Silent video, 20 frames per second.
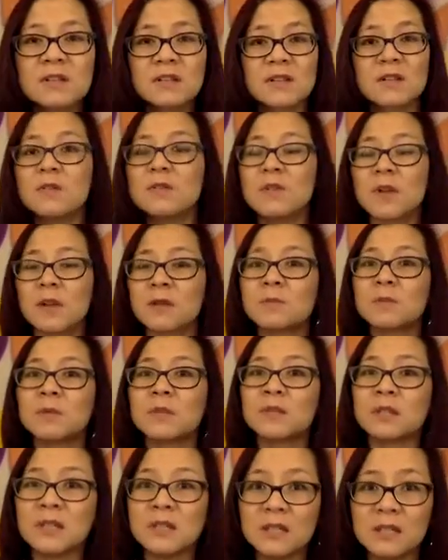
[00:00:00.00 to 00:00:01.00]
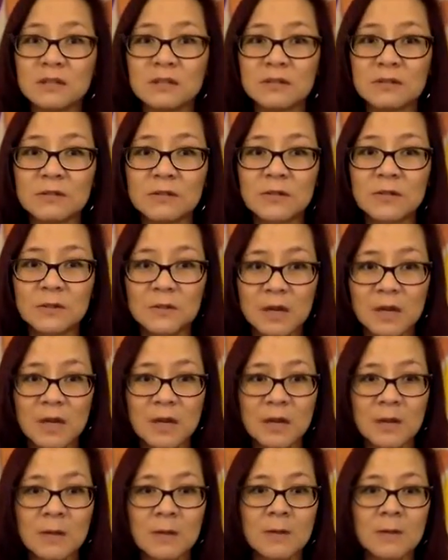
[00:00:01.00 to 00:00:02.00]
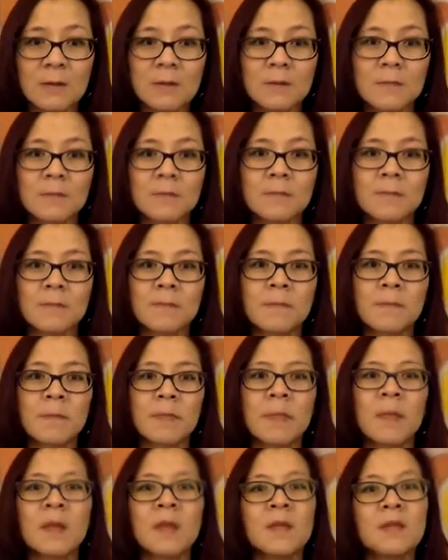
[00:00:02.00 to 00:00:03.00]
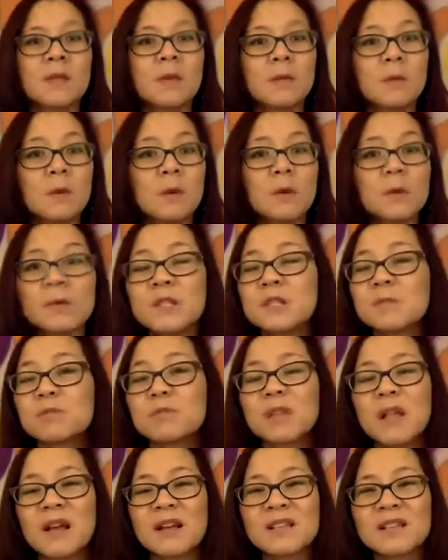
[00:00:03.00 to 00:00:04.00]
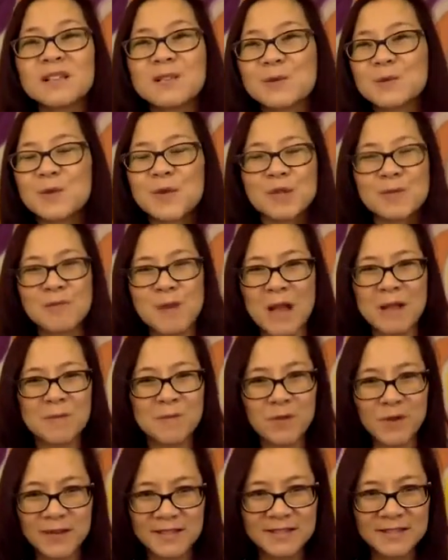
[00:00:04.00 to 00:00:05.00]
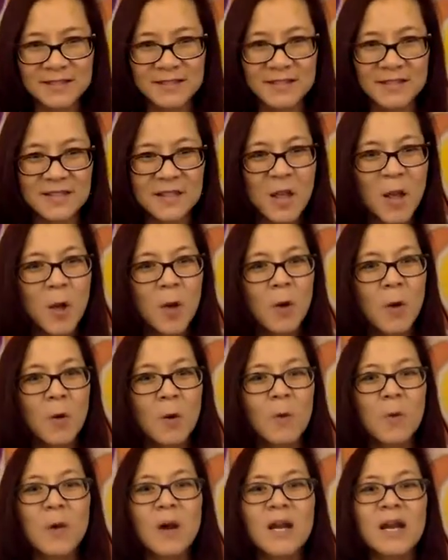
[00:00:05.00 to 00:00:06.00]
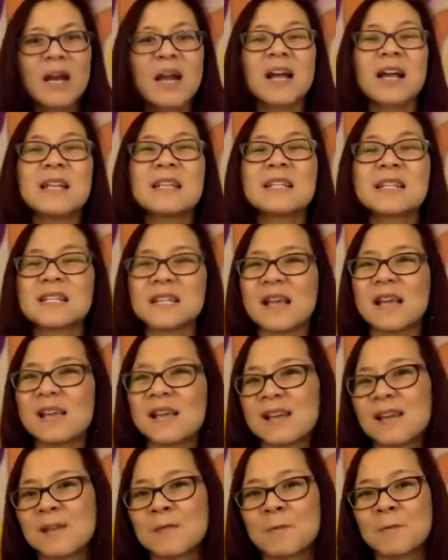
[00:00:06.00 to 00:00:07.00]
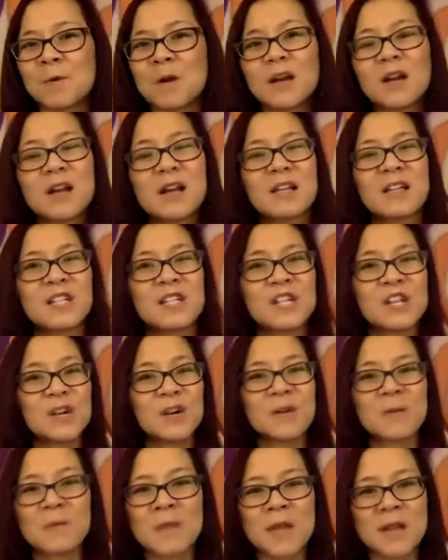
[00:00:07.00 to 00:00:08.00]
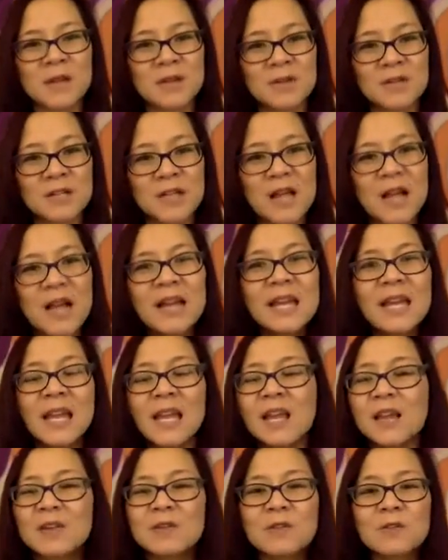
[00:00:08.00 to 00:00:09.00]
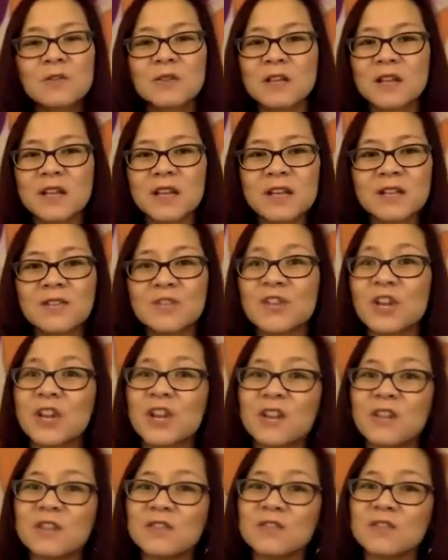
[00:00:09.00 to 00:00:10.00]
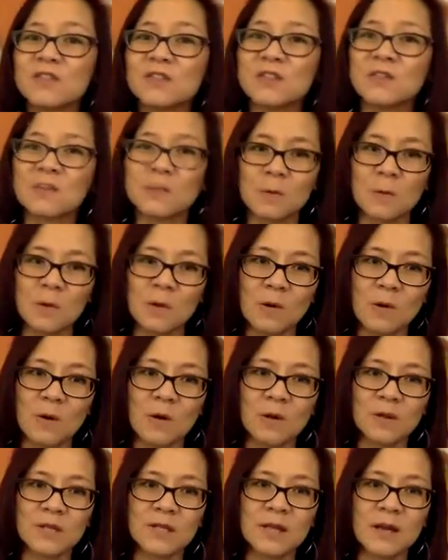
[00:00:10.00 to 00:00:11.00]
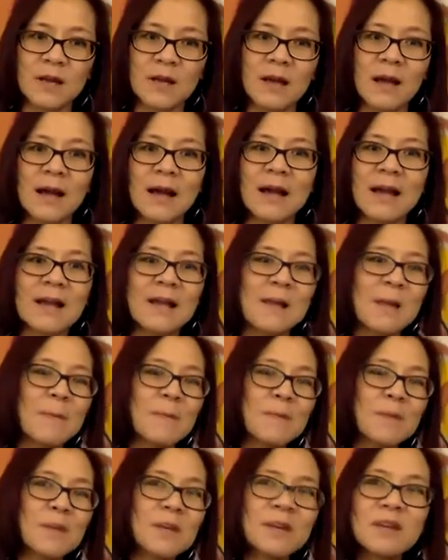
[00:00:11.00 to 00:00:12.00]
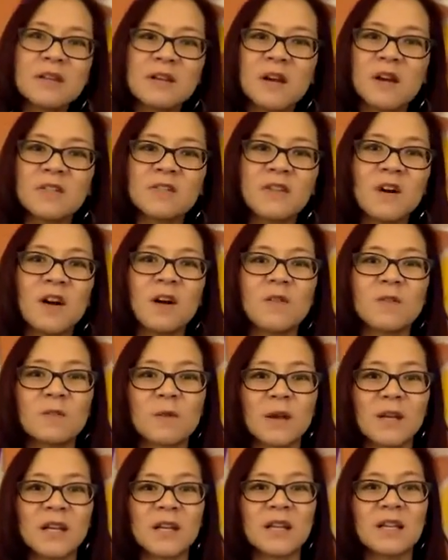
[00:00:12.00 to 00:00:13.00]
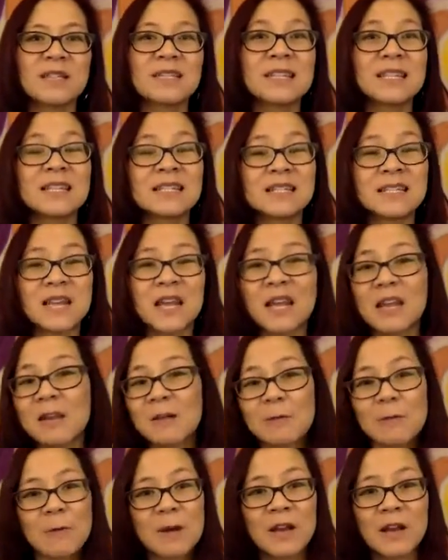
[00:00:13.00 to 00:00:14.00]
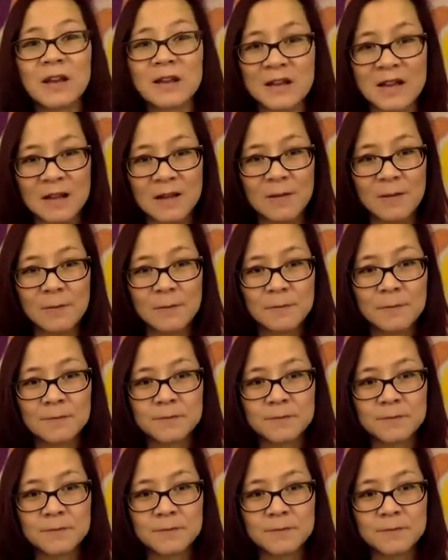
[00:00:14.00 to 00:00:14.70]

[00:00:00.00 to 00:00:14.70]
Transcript: that you can believe, right? The world is blessed with my presence. What I say and what I share matters. I can create change in the world. I am big enough already today, right now.